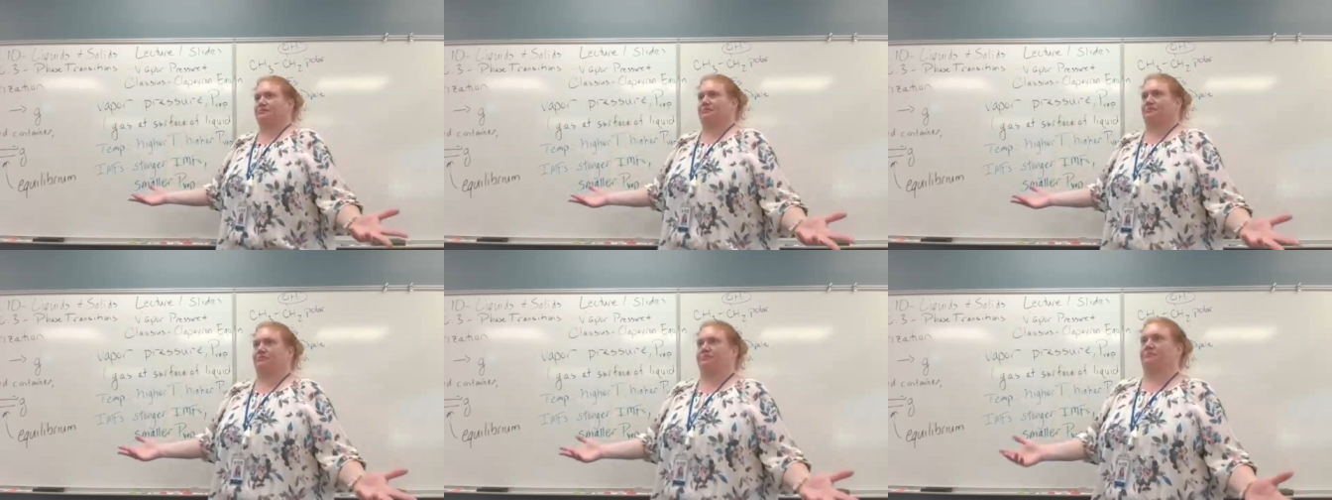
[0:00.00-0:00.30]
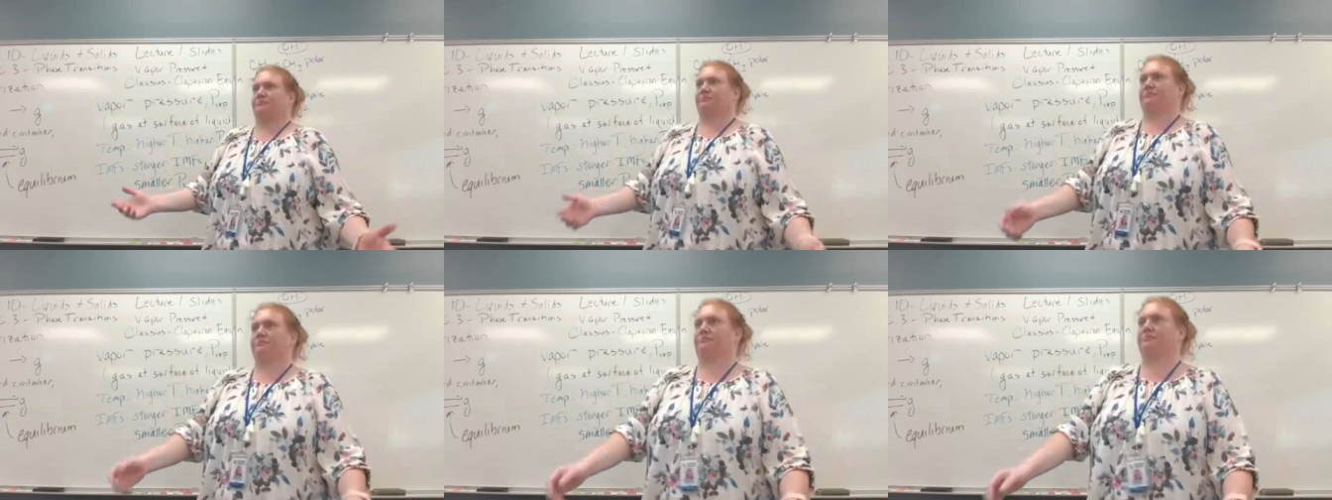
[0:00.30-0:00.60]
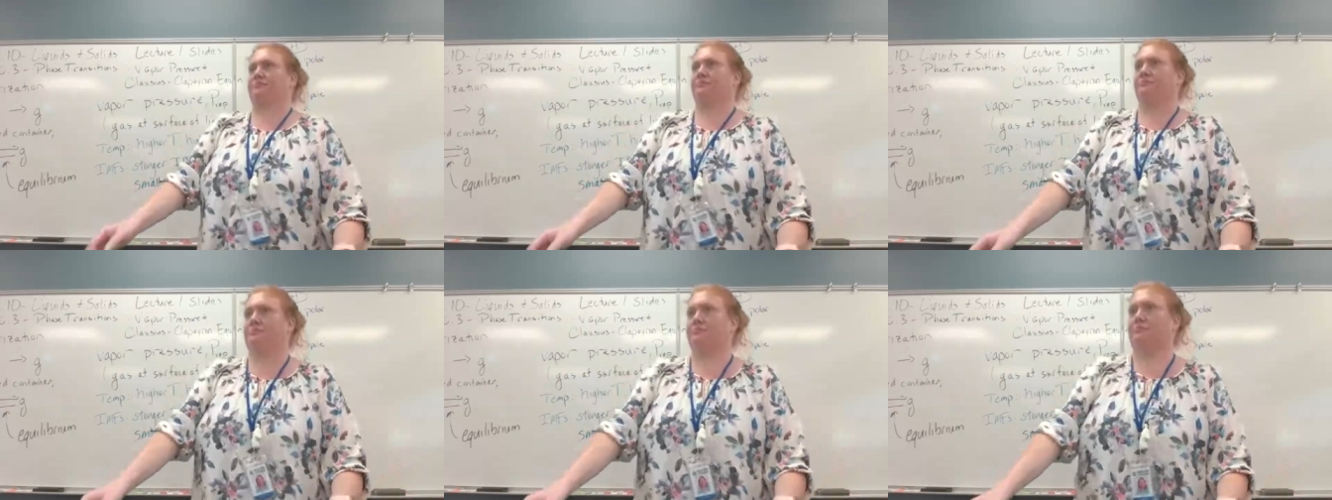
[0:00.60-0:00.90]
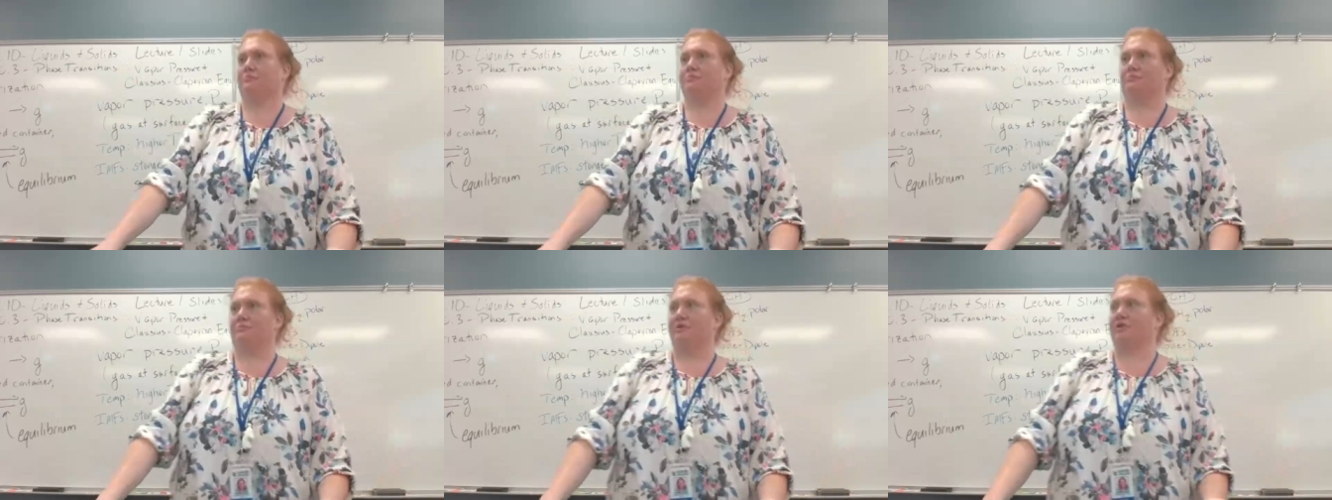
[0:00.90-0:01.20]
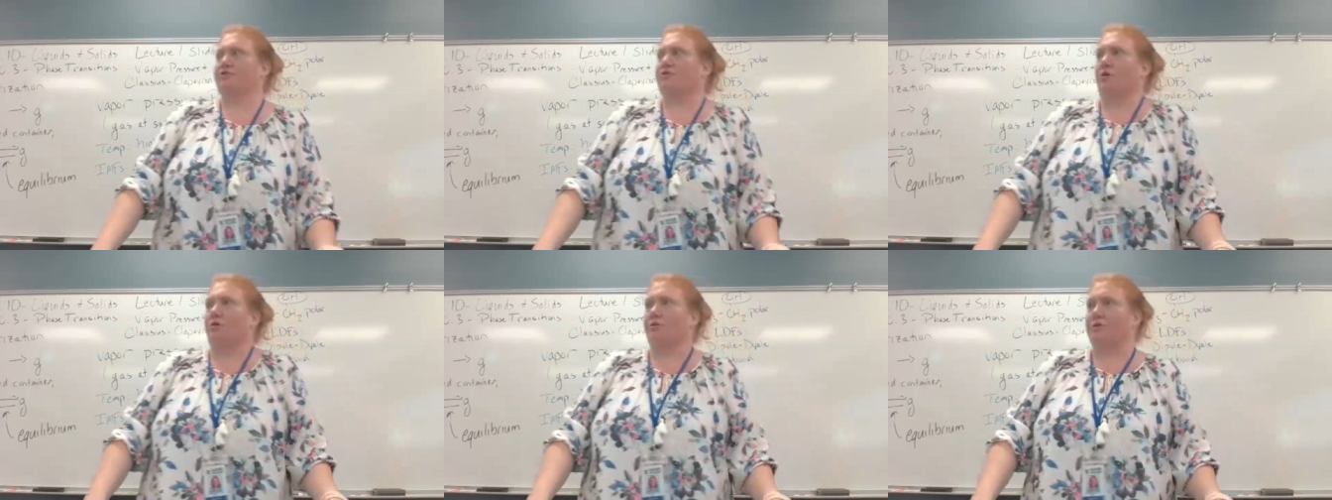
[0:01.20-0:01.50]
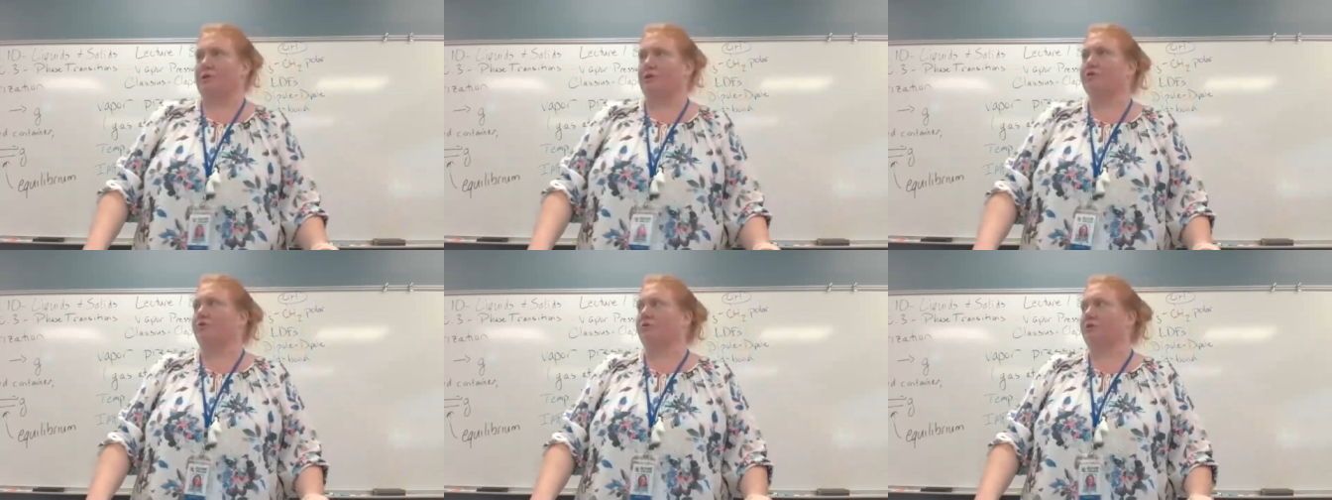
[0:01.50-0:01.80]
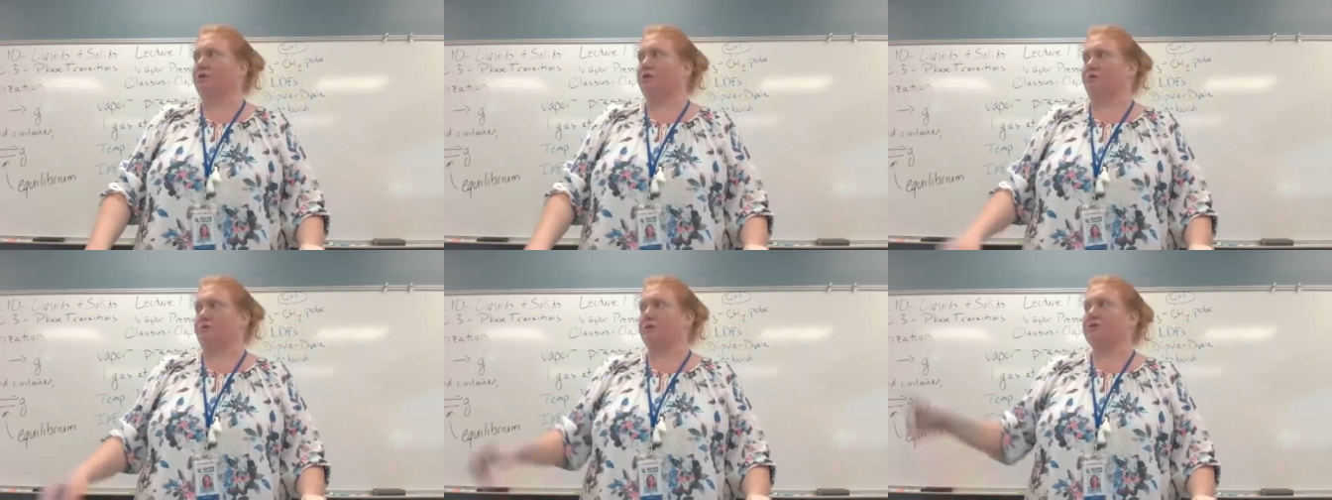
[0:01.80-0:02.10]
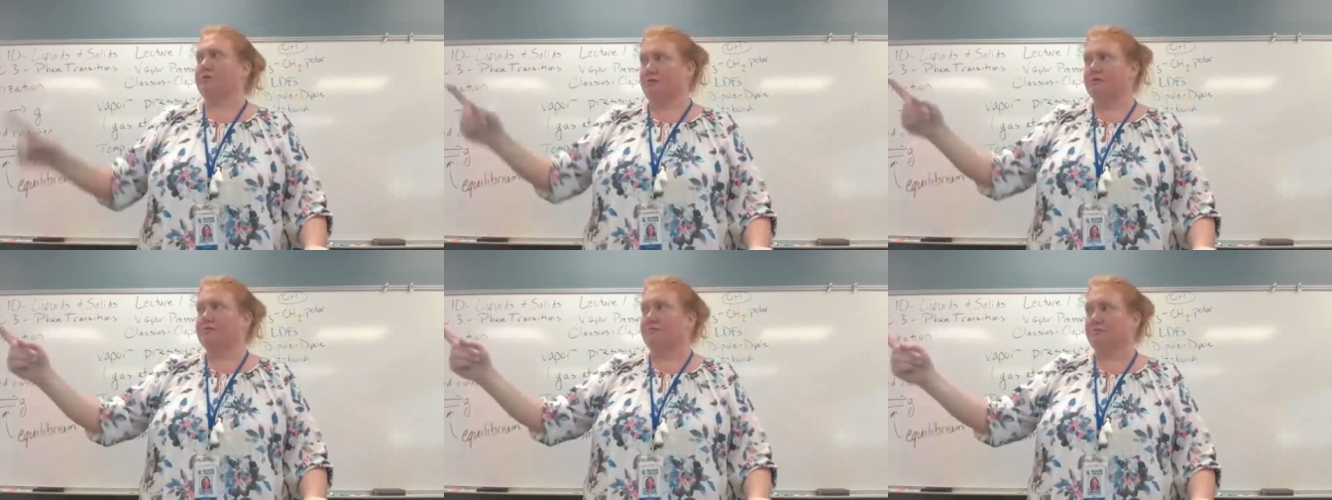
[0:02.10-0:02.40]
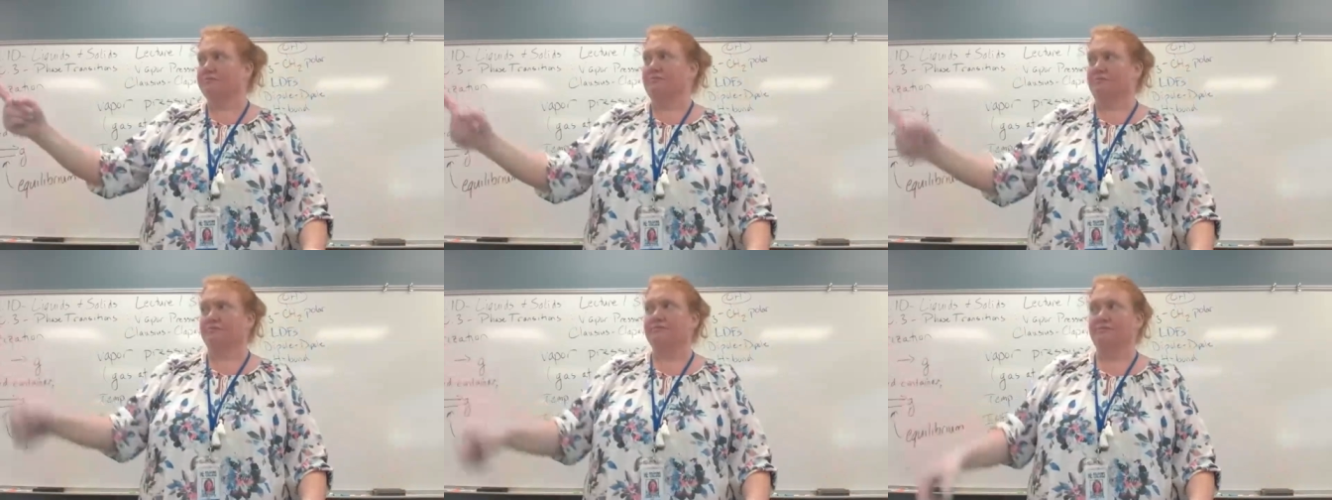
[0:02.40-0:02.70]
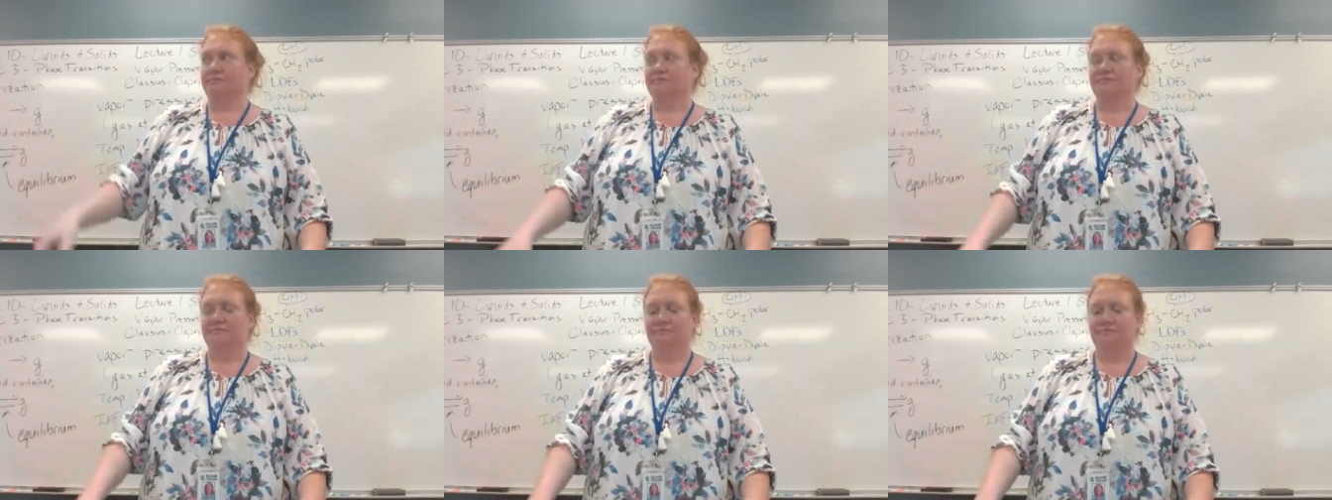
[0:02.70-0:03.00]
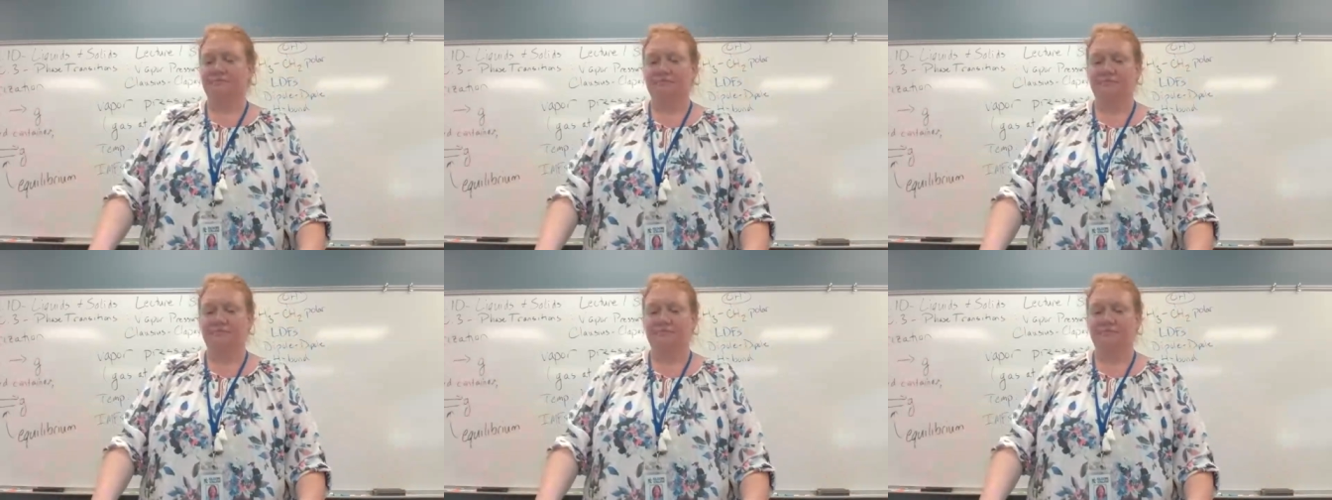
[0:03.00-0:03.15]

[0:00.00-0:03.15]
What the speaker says: are liquids. These are liquids.